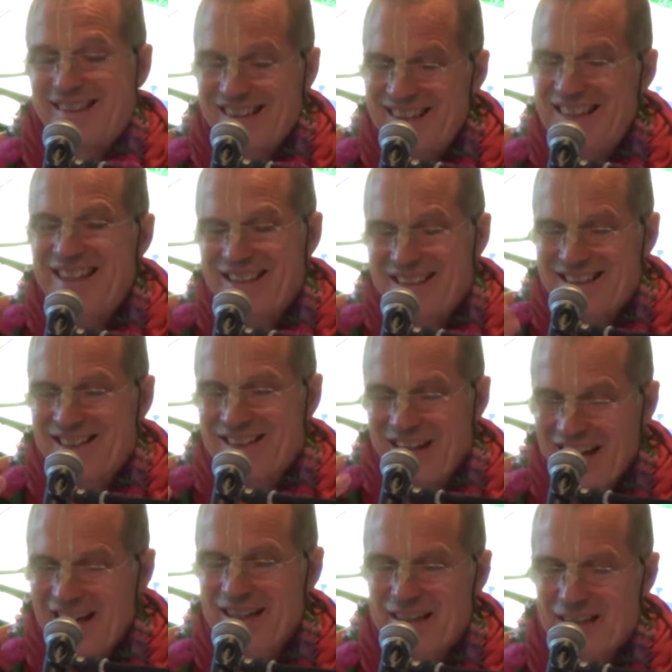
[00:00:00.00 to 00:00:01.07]
These
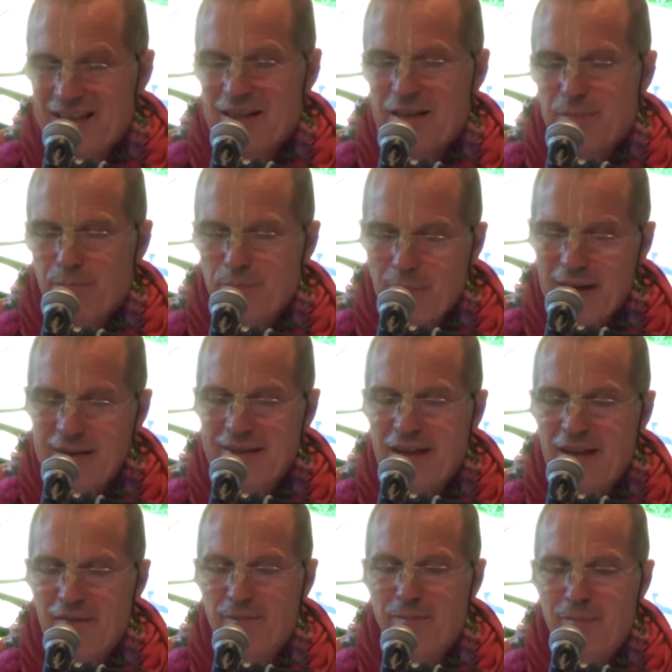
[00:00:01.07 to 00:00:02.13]
chanters must
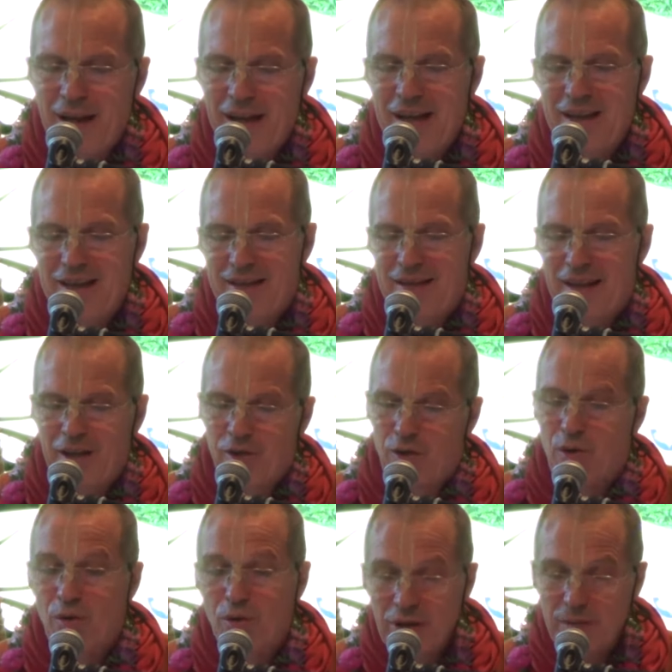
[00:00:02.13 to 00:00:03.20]
have bathed at
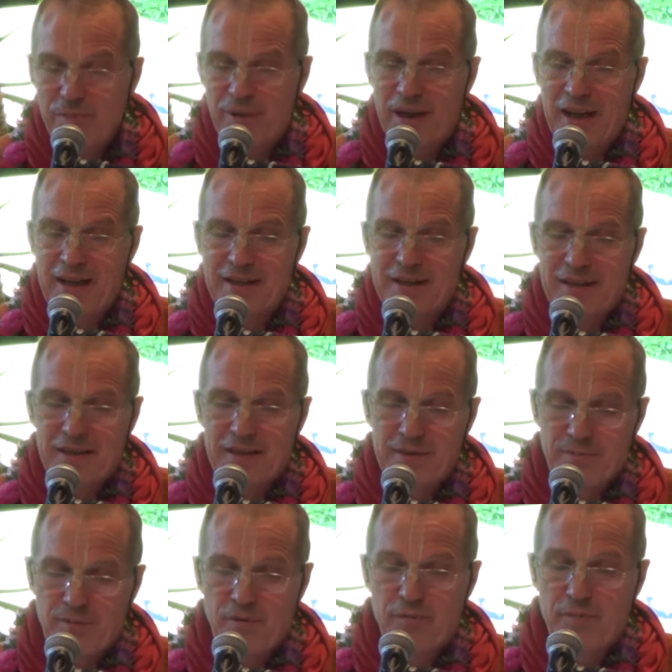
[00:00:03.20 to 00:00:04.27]
holy
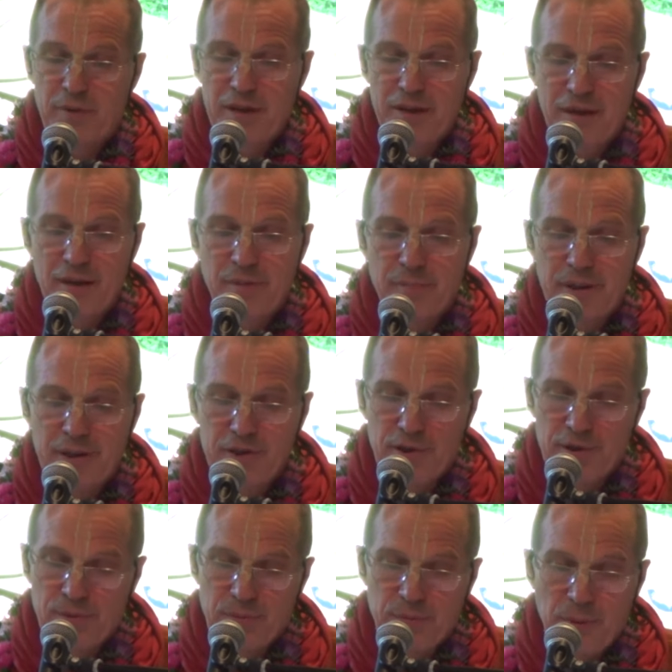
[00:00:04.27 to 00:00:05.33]
places,
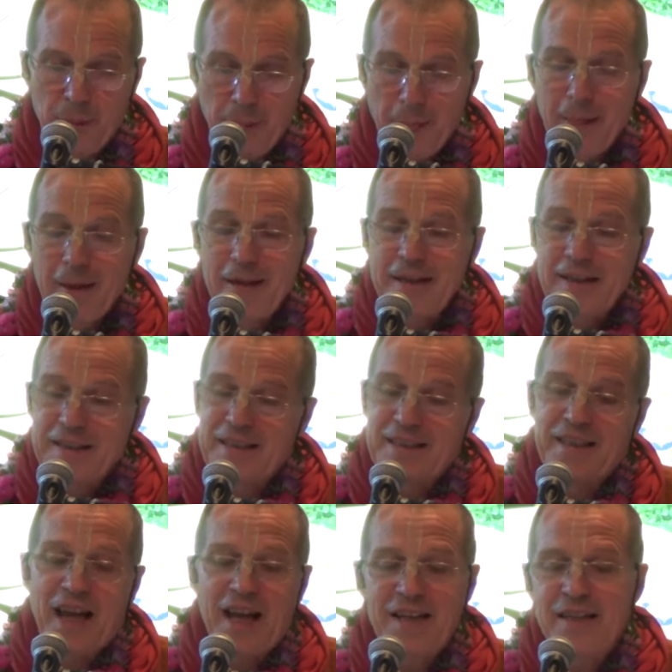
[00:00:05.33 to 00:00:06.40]
pilgrimage,
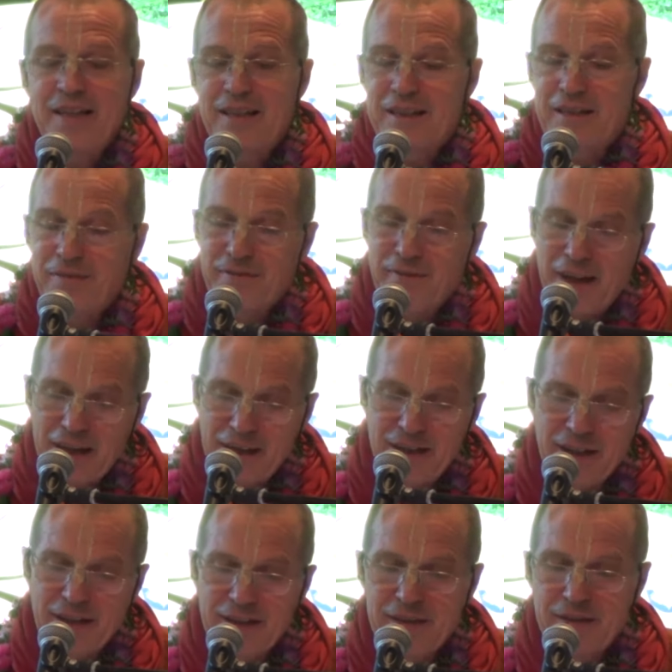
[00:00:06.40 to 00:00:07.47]
studied the
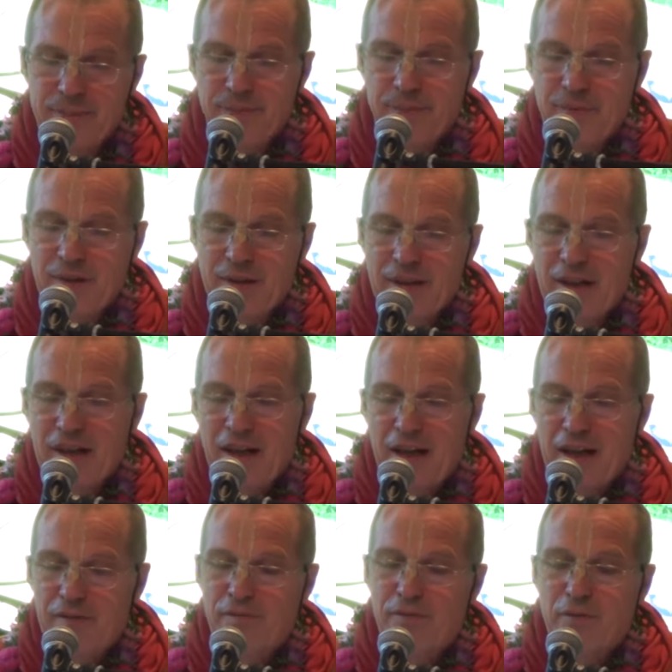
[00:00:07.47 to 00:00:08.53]
Vedas,
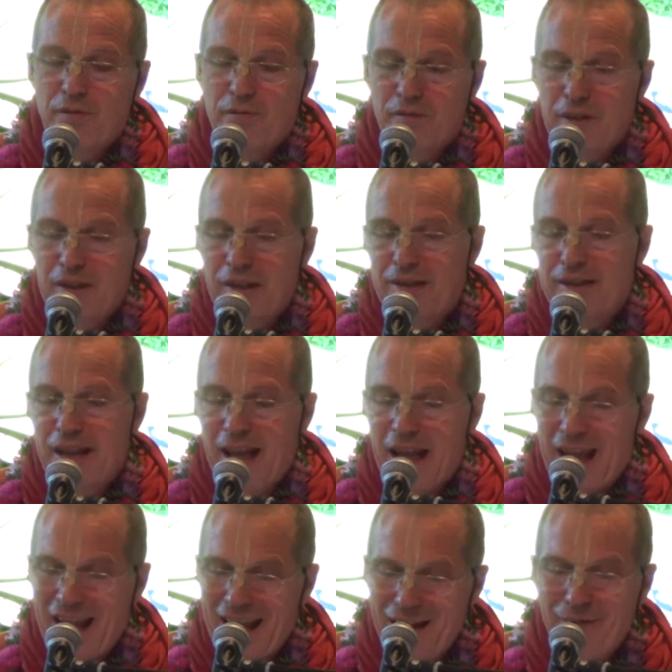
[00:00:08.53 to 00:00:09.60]
and fulfilled
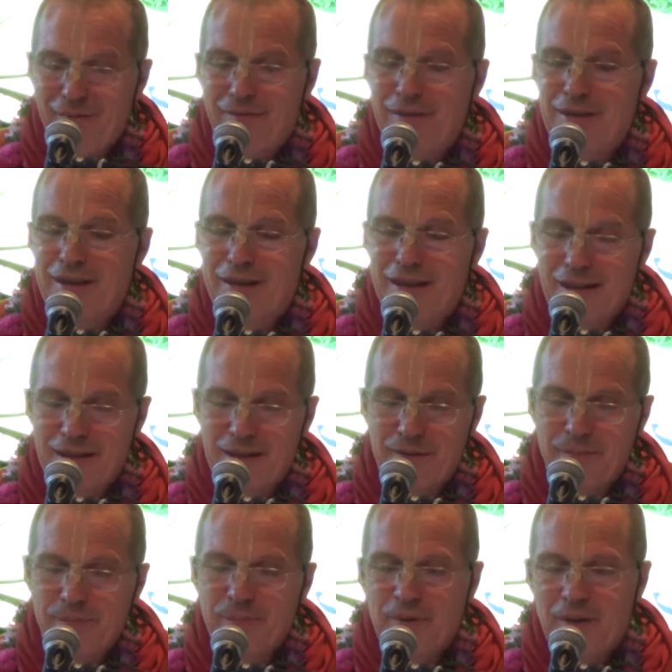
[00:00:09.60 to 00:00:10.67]
everything
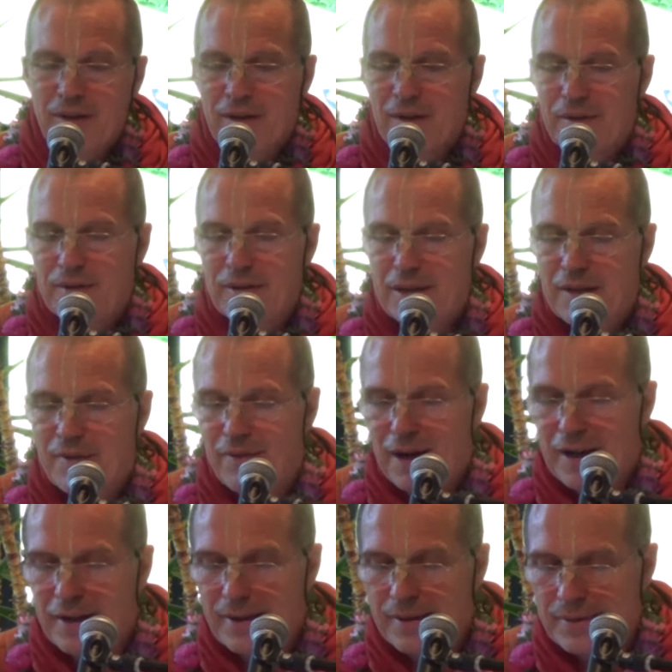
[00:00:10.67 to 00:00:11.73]
required.